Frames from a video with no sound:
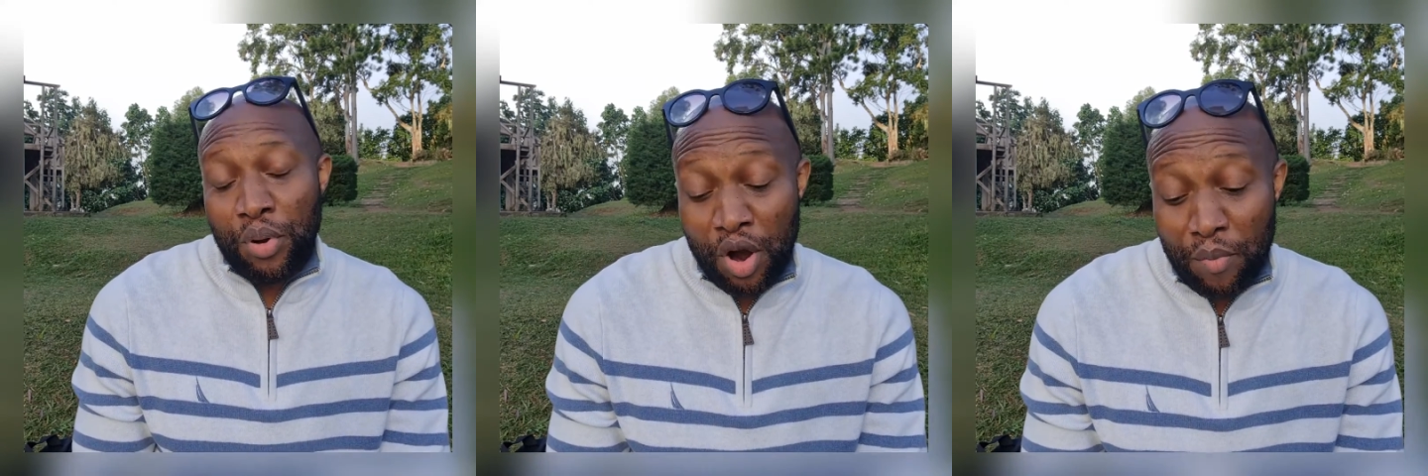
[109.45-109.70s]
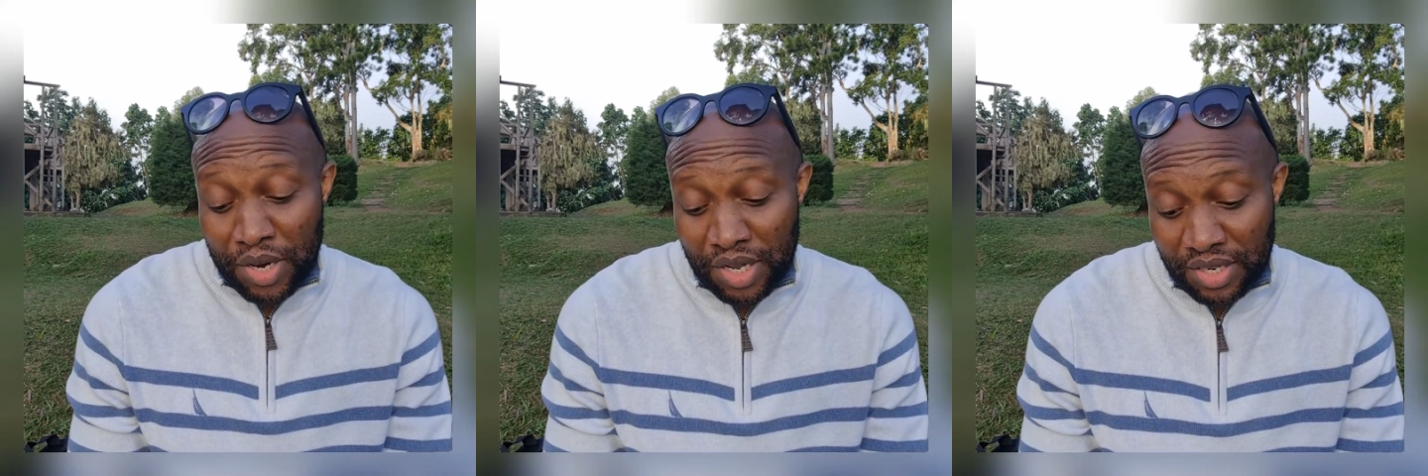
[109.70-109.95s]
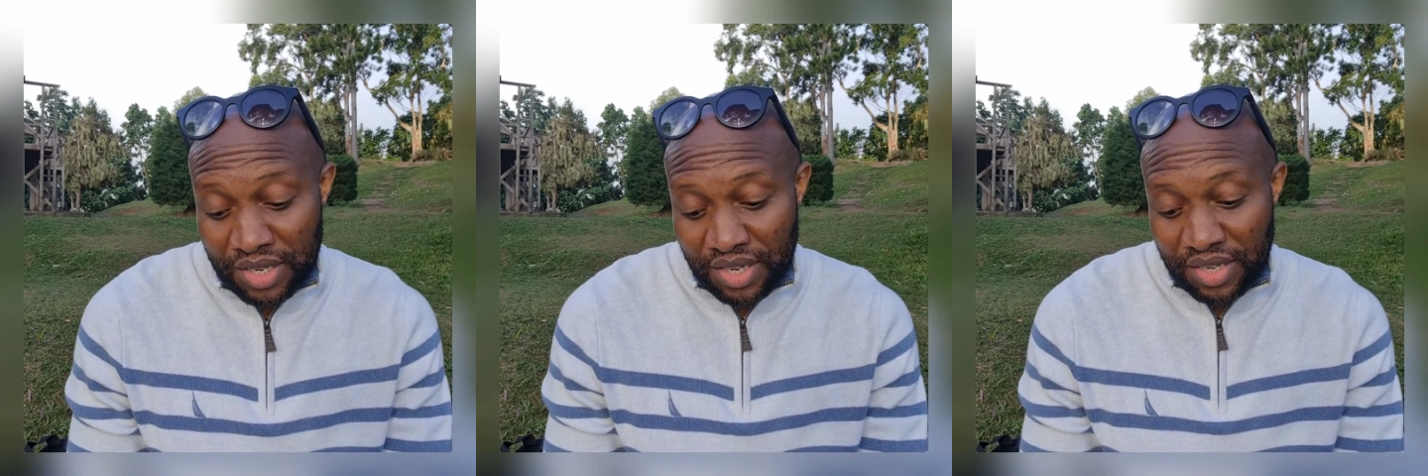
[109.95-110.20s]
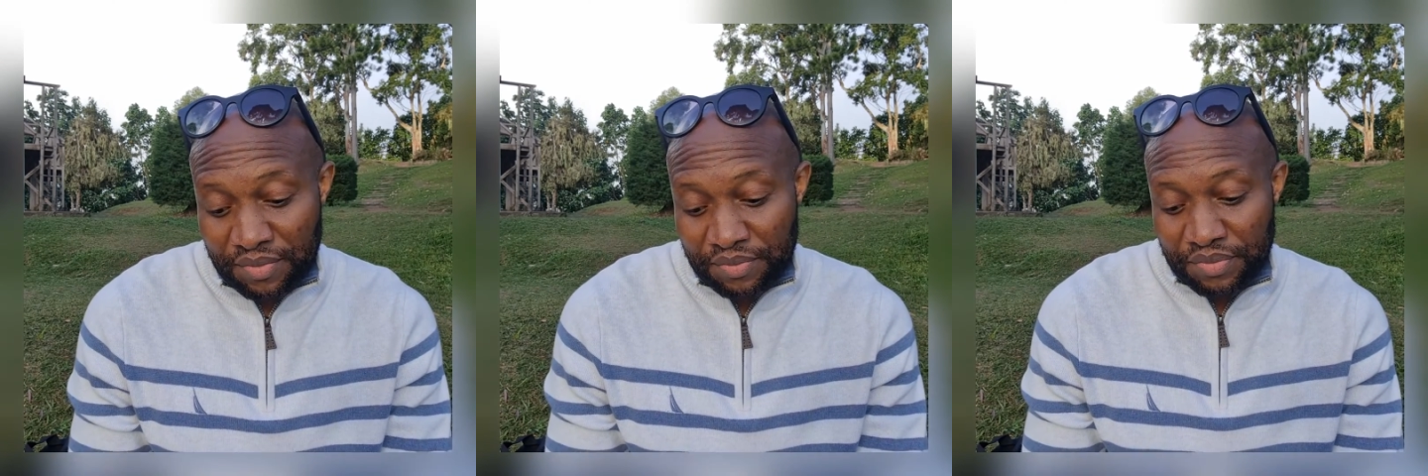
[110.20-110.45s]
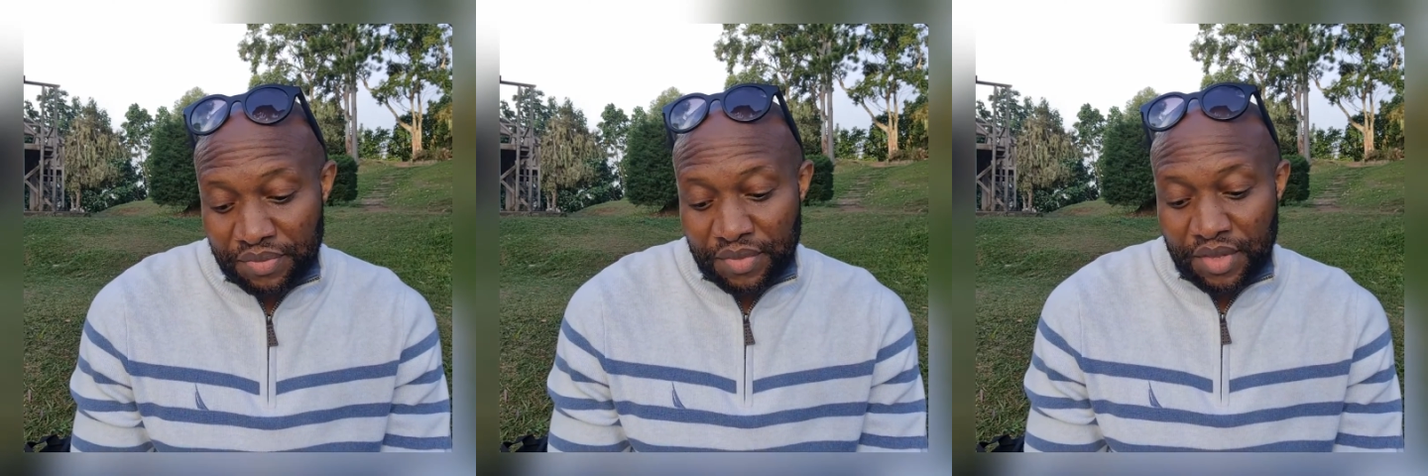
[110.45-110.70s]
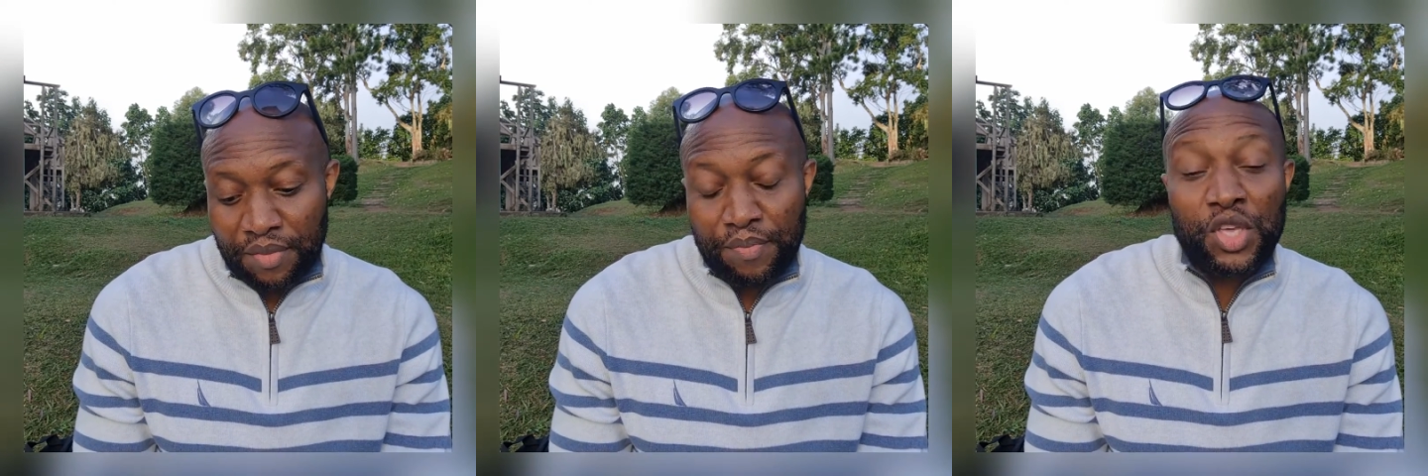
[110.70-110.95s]
permanently
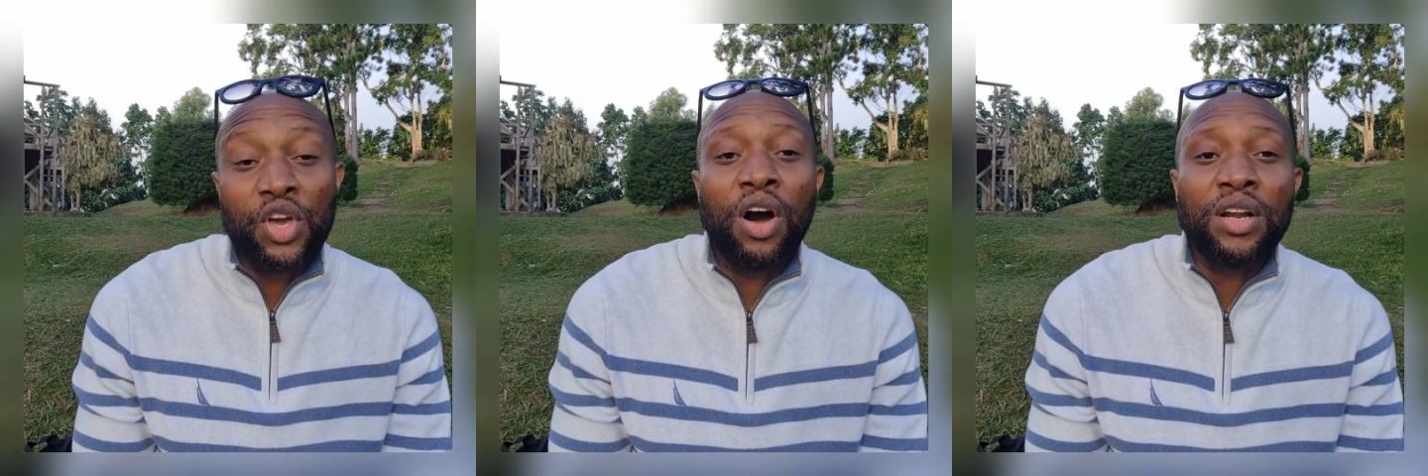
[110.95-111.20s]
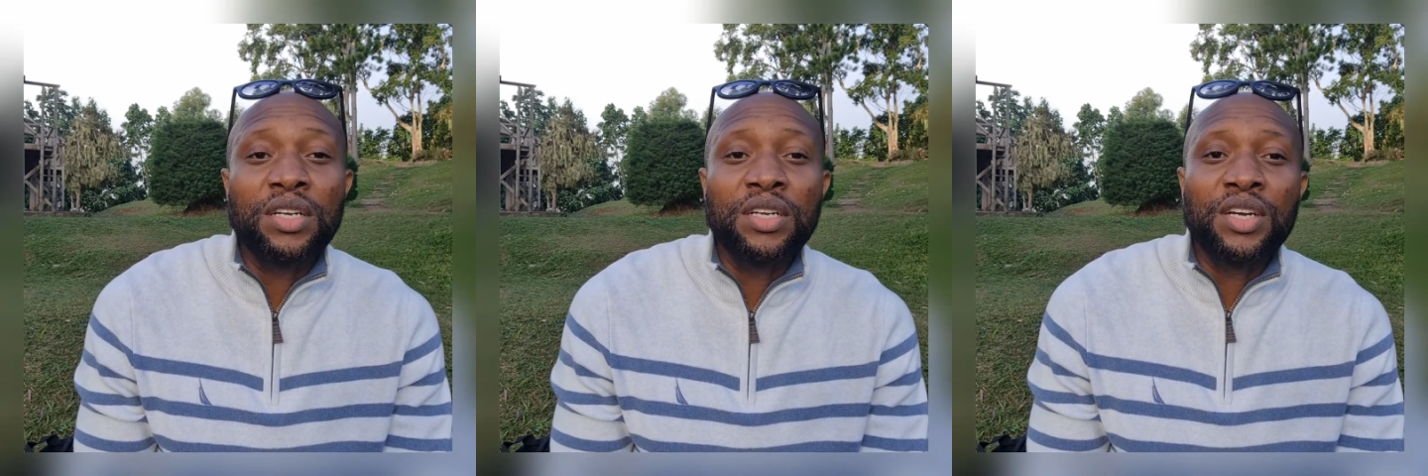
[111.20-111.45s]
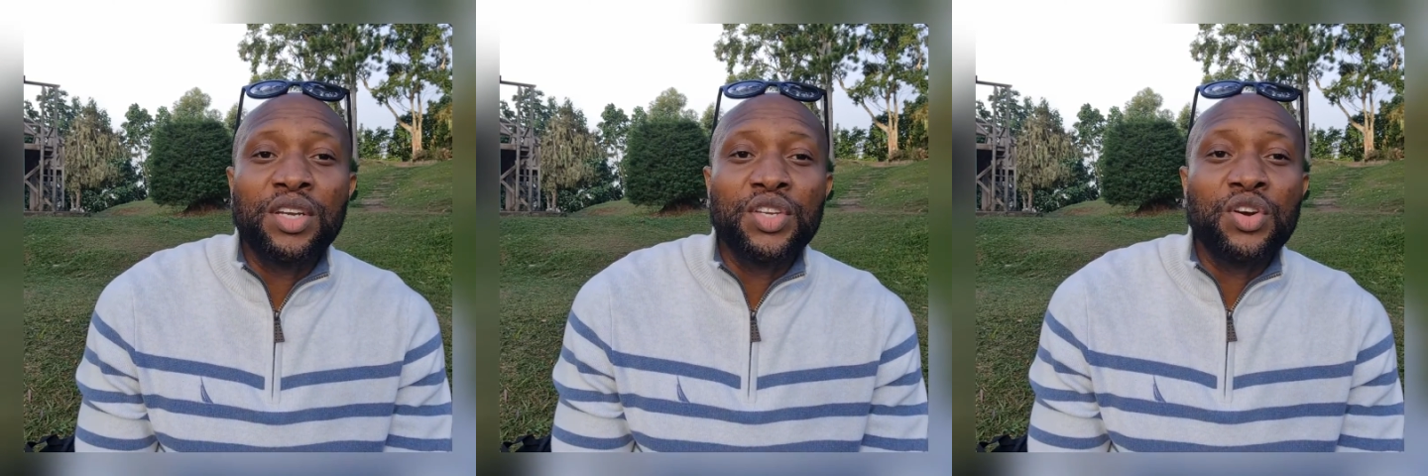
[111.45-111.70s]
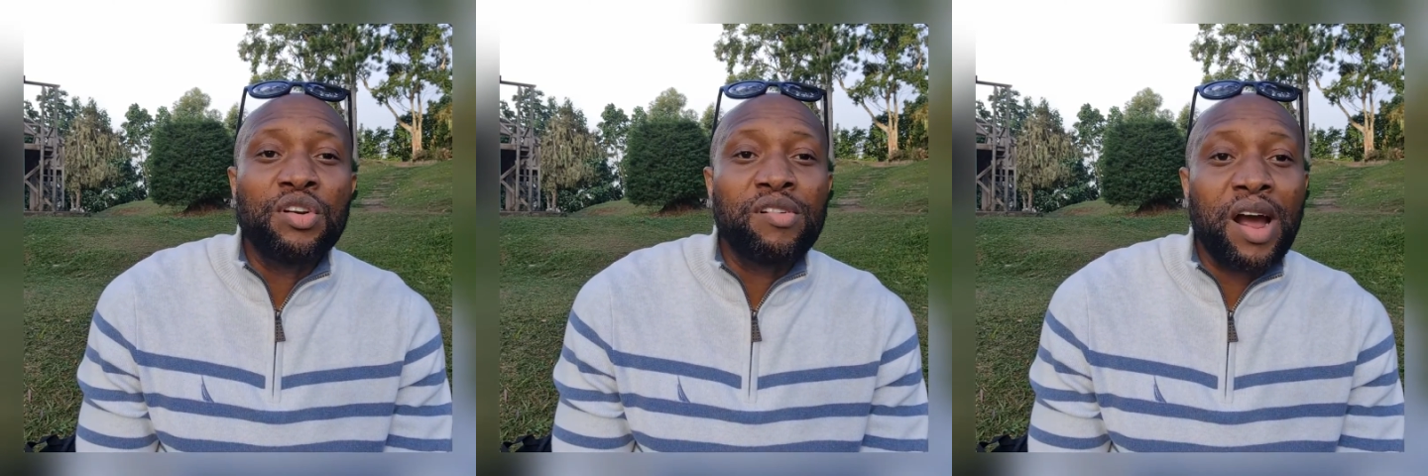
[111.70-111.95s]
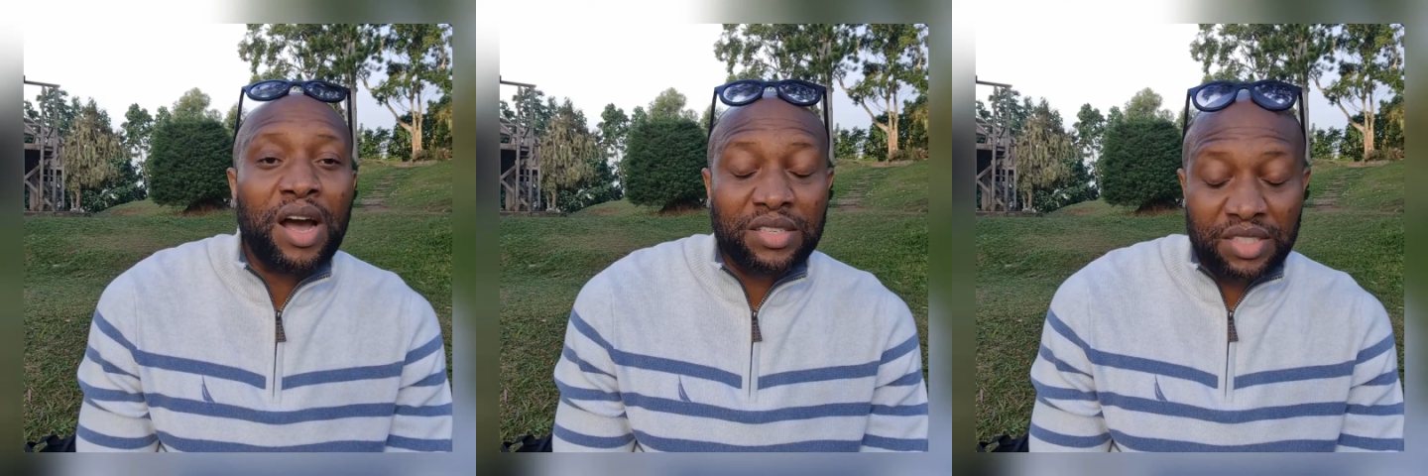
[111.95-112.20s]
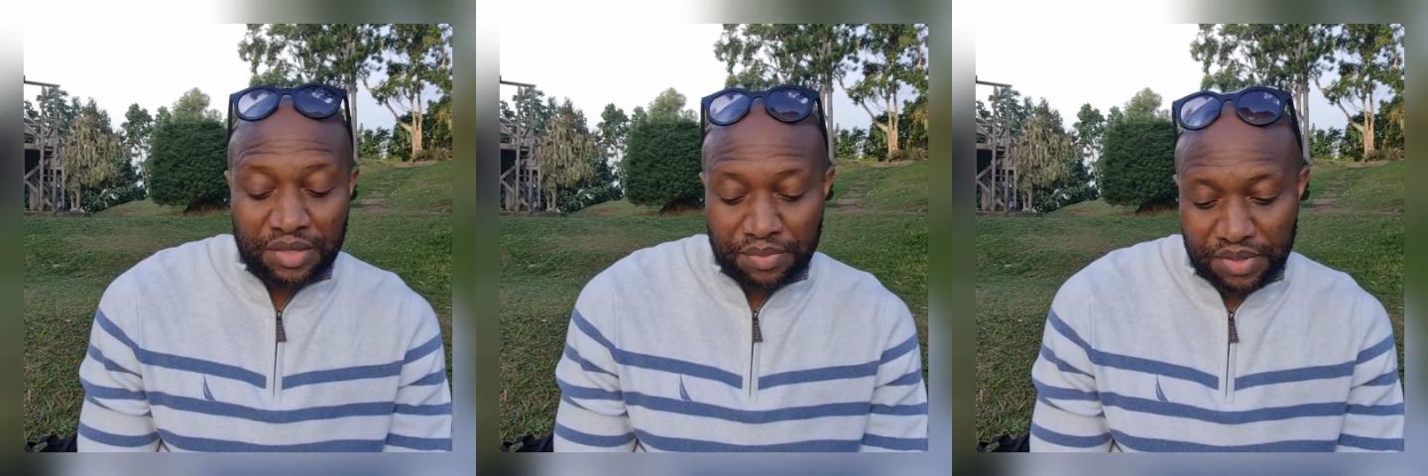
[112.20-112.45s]
beyond your
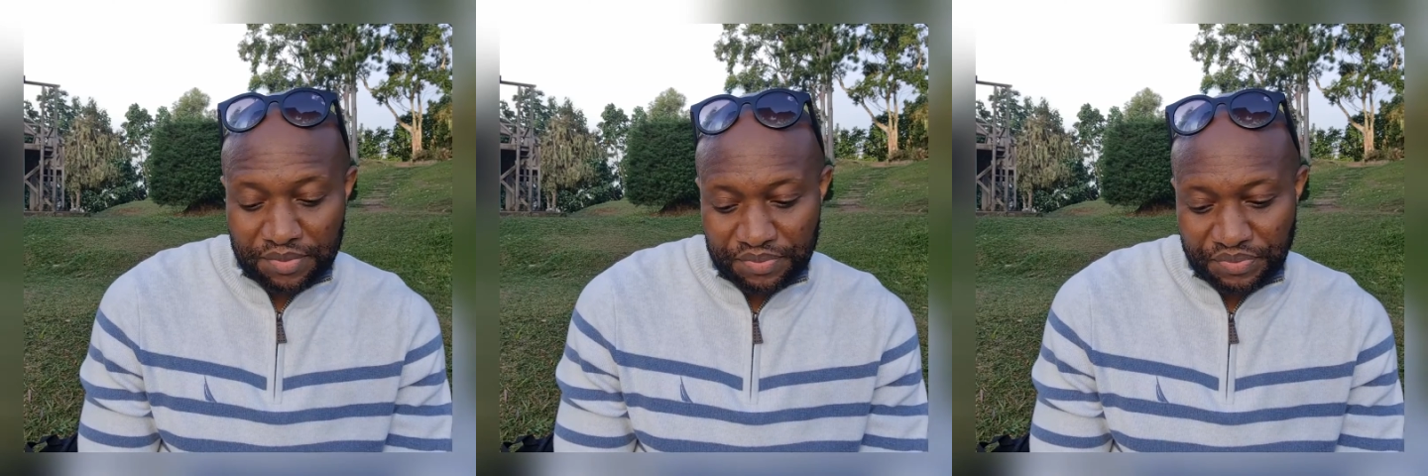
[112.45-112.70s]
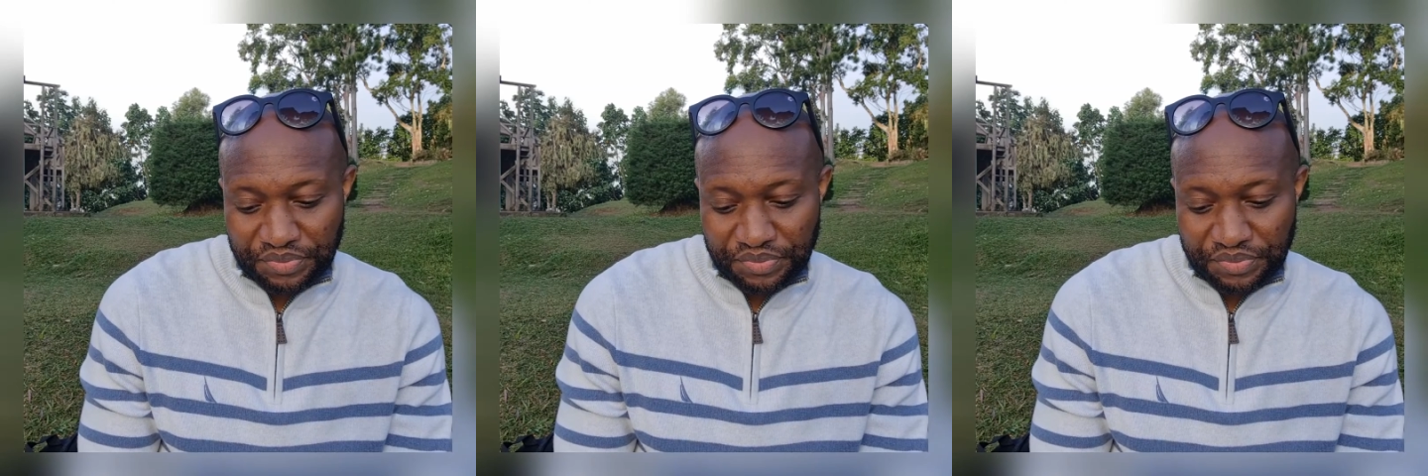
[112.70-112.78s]
grasp.